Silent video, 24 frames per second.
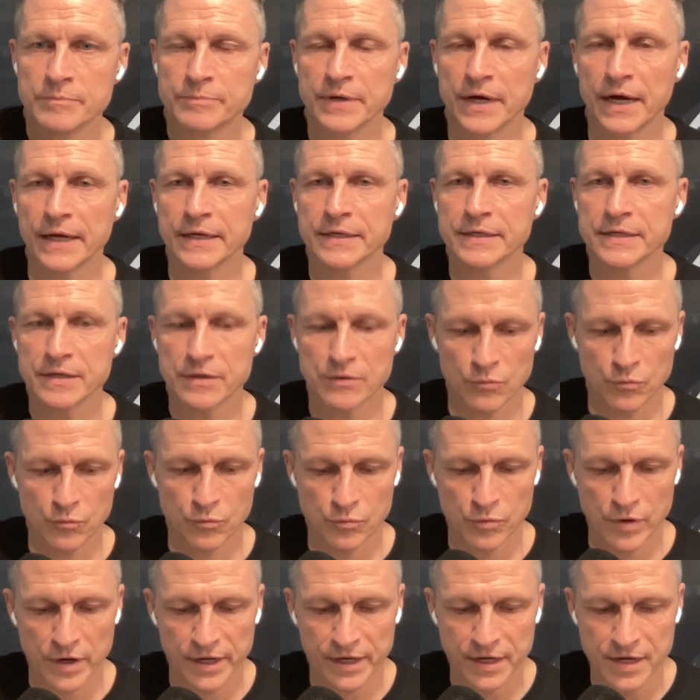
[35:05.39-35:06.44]
But
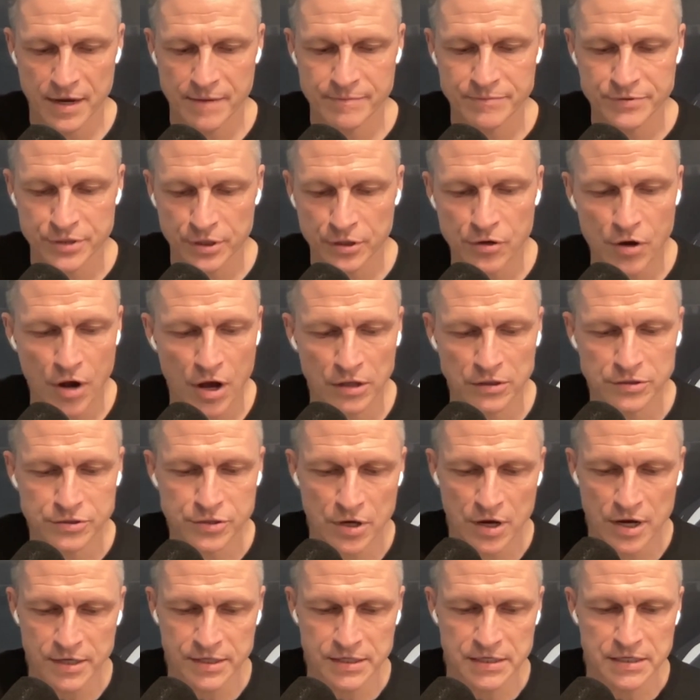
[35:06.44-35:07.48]
when it comes to college
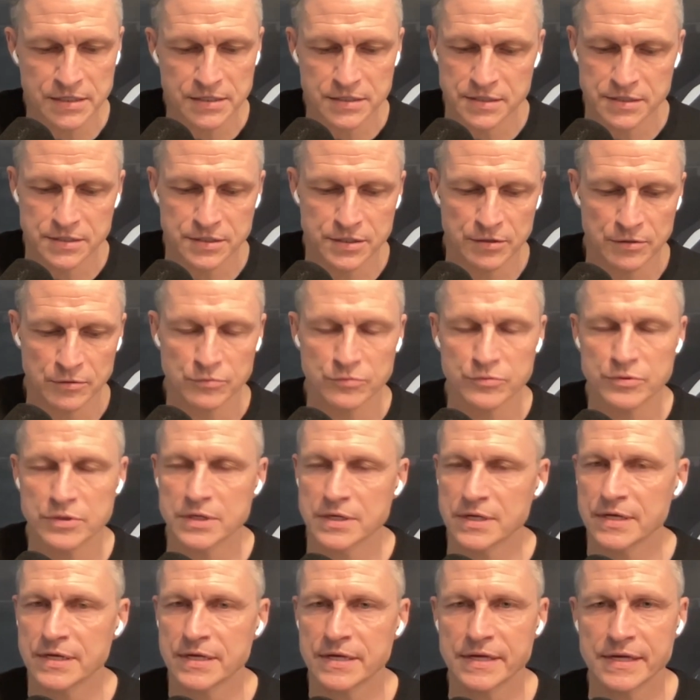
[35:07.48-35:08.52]
hockey, you know,
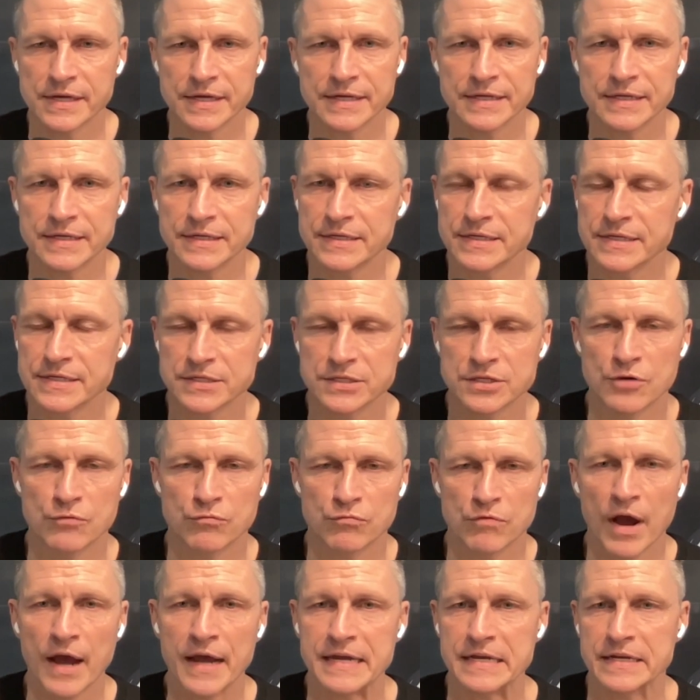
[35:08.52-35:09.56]
you're
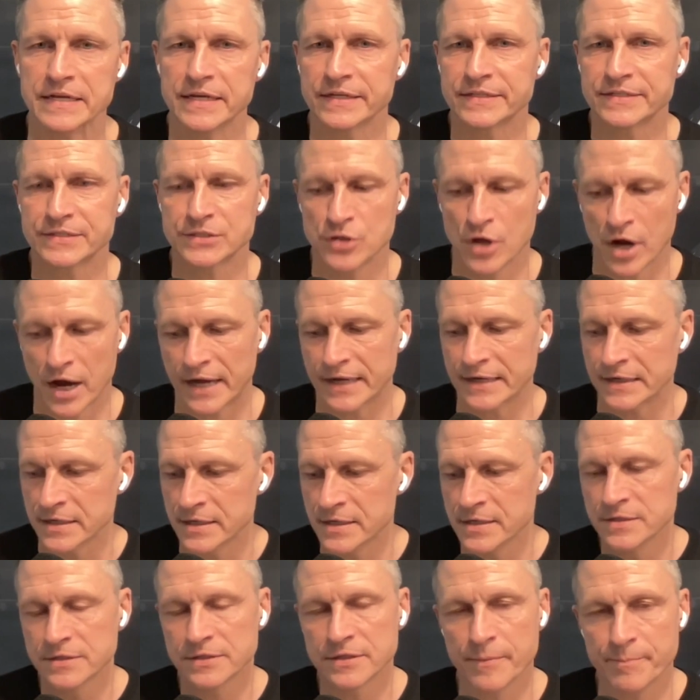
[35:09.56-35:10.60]
right. It's not
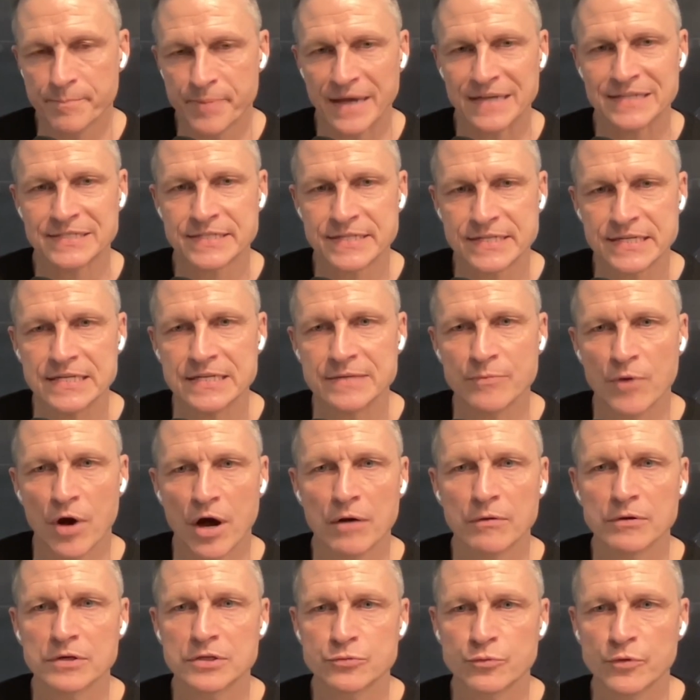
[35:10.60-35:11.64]
the best team
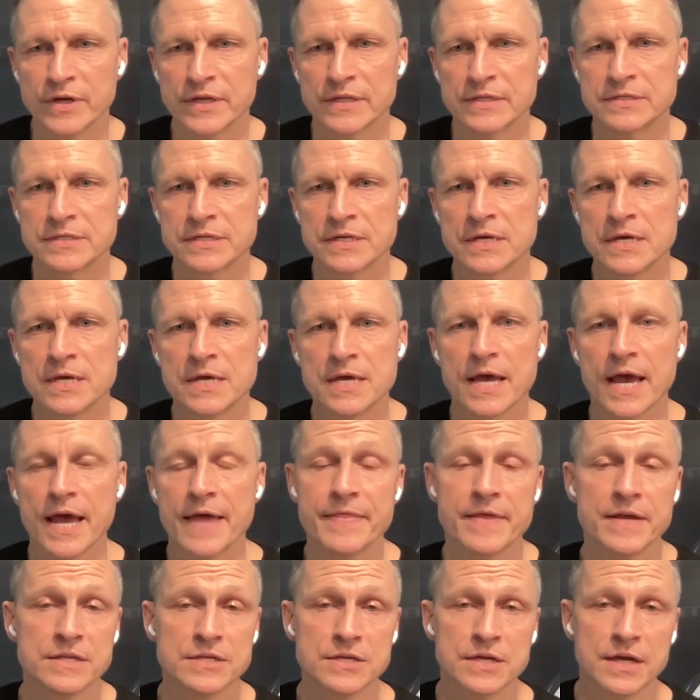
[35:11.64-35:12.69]
always wins.
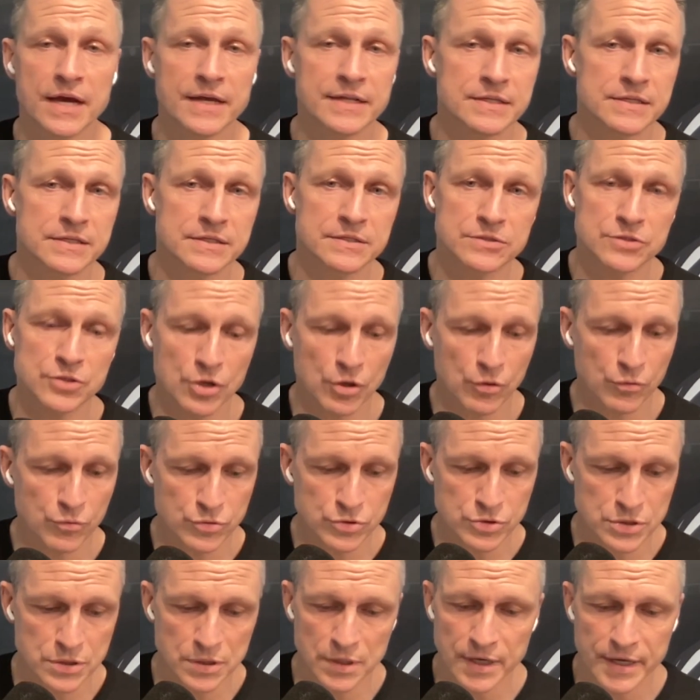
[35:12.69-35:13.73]
And then you got, you know,
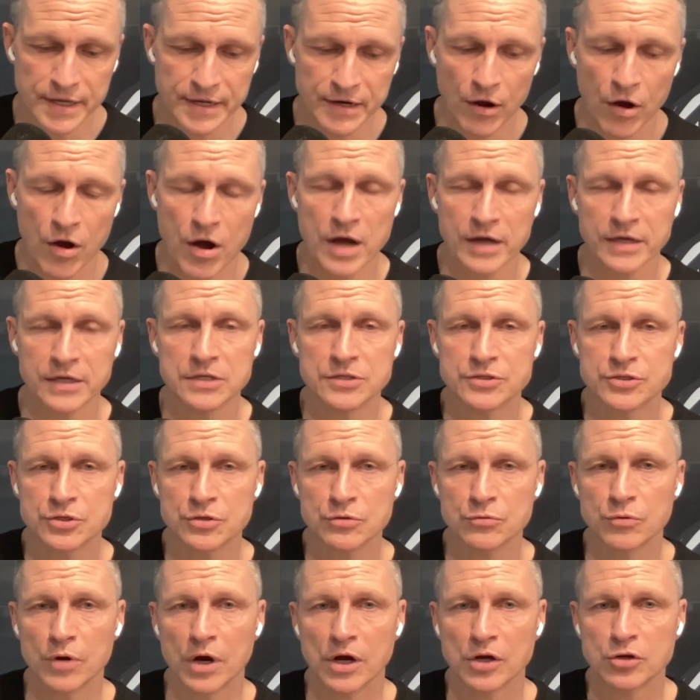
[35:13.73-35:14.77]
in hockey
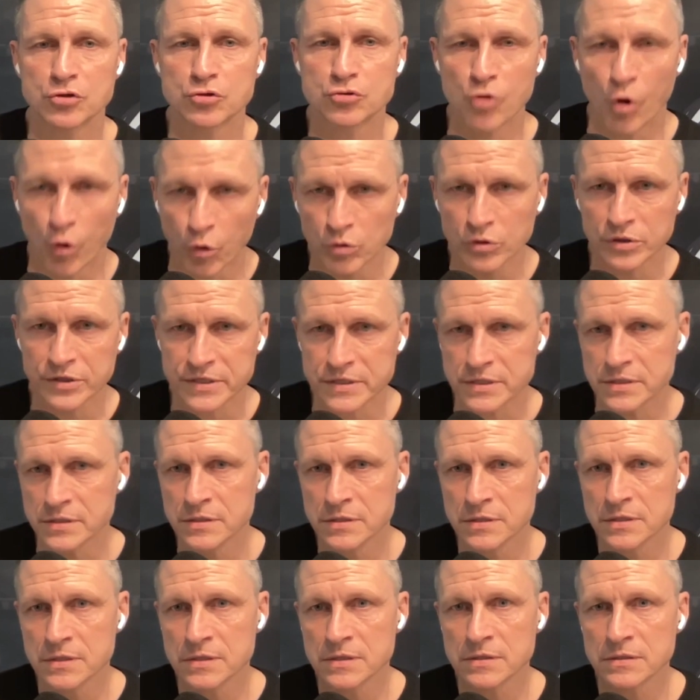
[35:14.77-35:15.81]
too, a goalie.
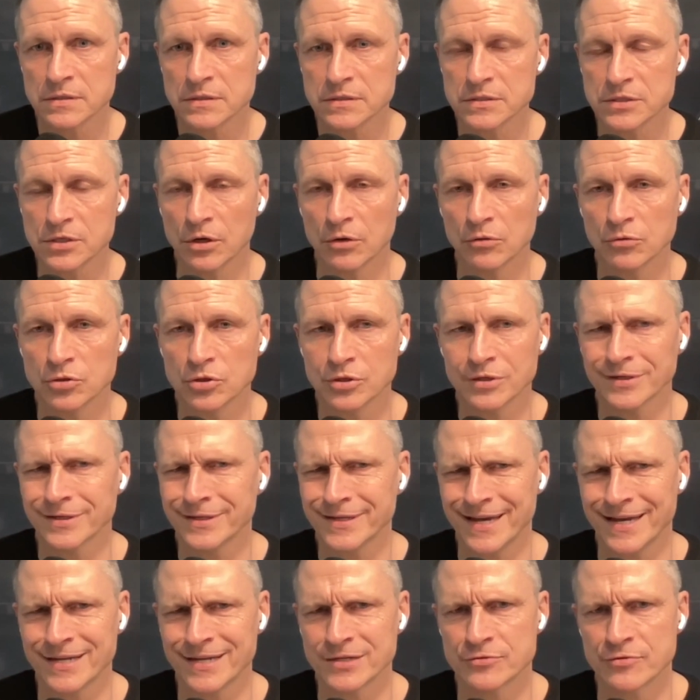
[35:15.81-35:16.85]
You know, look at
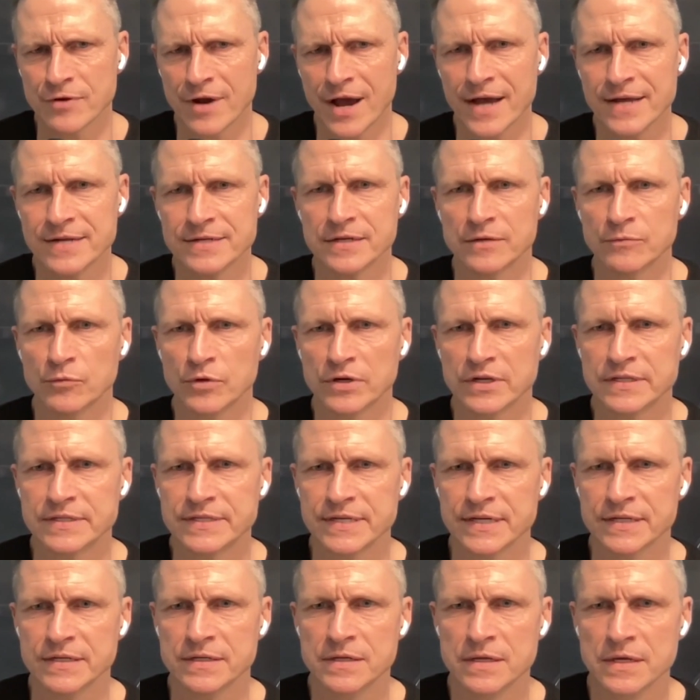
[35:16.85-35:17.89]
Ken Dryden and what he
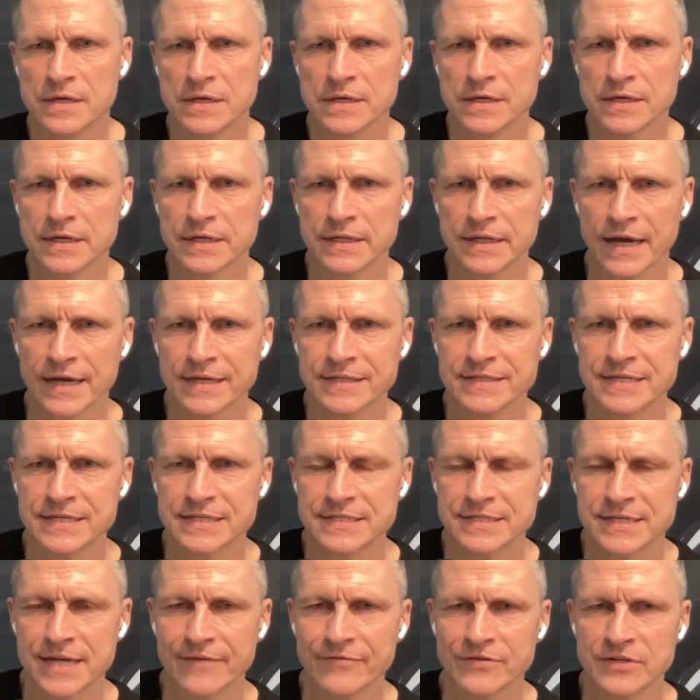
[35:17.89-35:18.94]
did in 1970